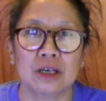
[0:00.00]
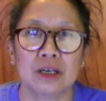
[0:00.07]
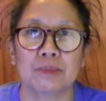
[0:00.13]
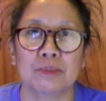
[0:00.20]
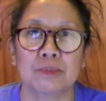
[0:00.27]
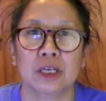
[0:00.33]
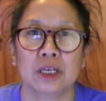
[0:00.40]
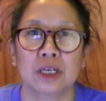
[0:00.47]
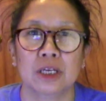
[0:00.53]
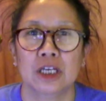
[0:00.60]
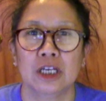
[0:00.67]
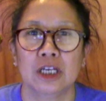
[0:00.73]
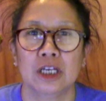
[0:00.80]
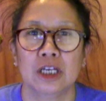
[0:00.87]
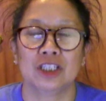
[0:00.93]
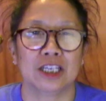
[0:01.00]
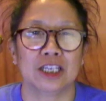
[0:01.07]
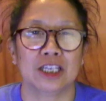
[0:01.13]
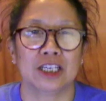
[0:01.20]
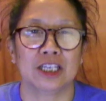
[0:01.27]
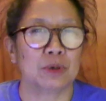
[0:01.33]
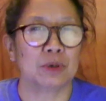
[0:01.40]
She takes me where I
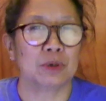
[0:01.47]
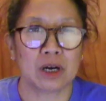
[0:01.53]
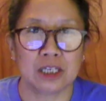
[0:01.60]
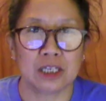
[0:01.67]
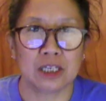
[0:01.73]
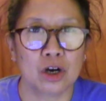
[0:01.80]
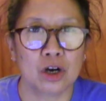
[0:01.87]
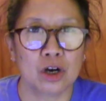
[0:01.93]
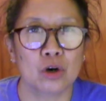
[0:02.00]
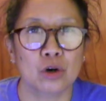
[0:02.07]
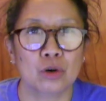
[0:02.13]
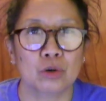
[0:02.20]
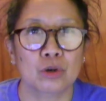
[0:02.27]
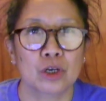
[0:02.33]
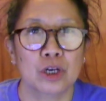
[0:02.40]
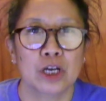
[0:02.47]
need to go.